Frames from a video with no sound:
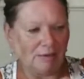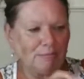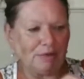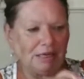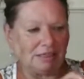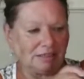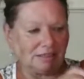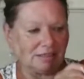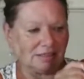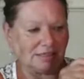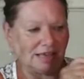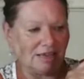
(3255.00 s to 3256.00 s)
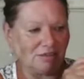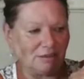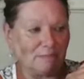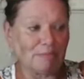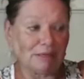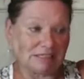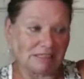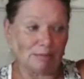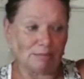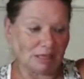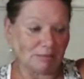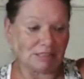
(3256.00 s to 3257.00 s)
but but
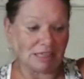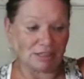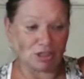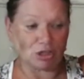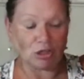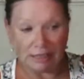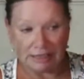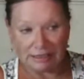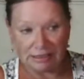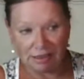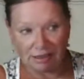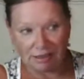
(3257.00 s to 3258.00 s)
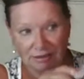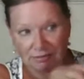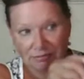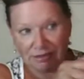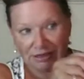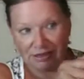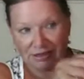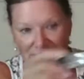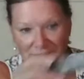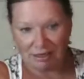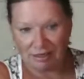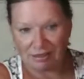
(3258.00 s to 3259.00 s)
sometimes that's good. Like in
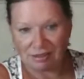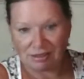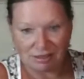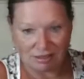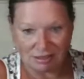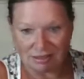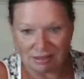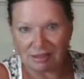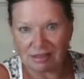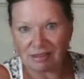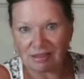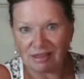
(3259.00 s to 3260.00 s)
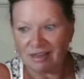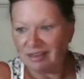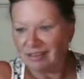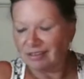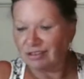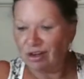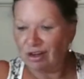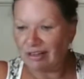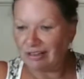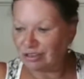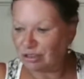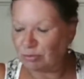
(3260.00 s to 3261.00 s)
this case, because it's
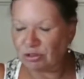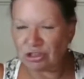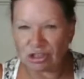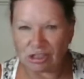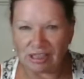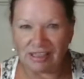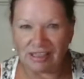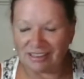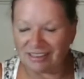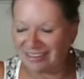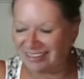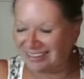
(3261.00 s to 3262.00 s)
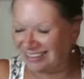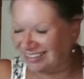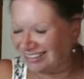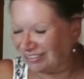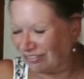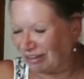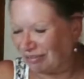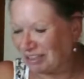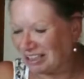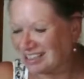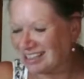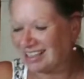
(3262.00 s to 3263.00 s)
not smushy, if that
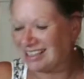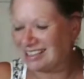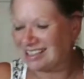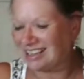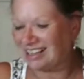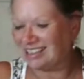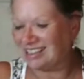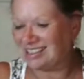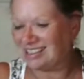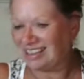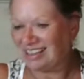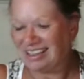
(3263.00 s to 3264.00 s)
makes any sense.